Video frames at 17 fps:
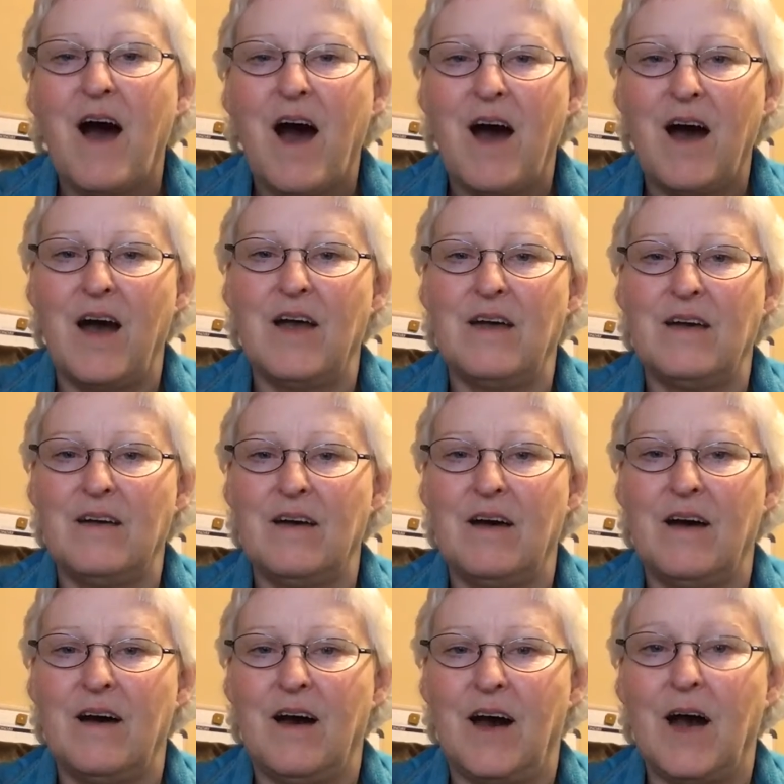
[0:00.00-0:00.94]
Hi,
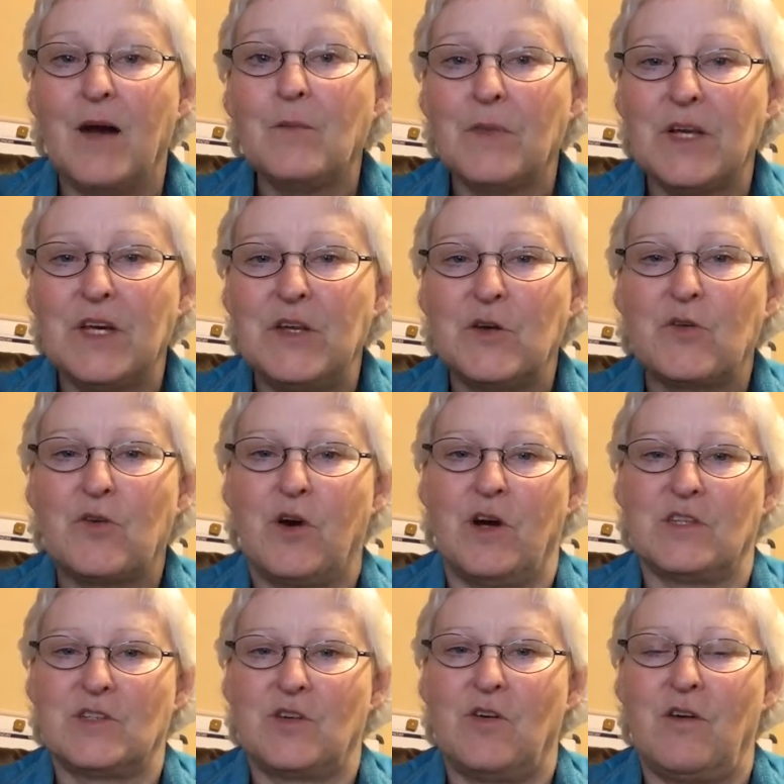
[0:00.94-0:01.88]
I'm Leta
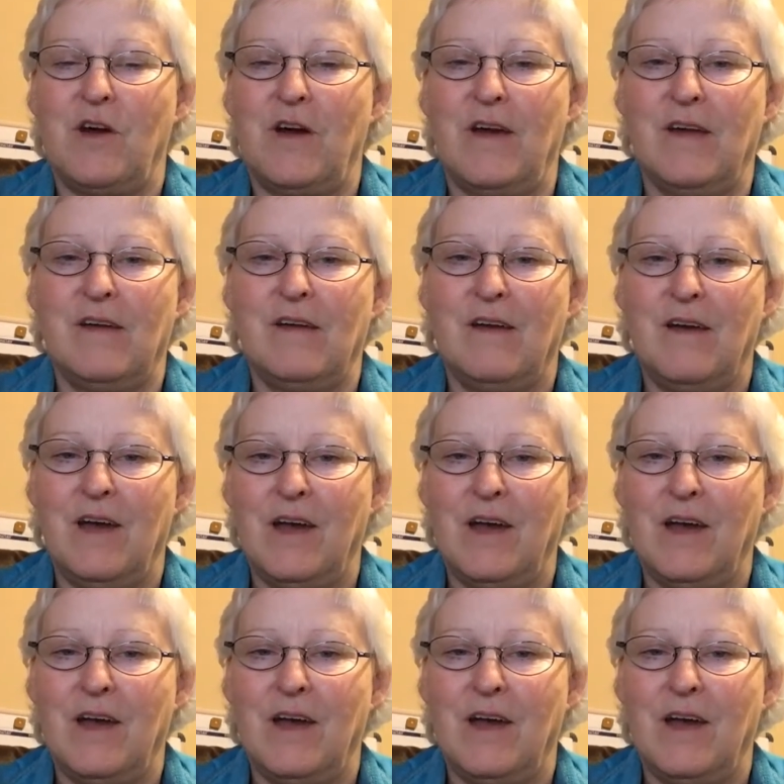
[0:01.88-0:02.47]
Cross-Gray,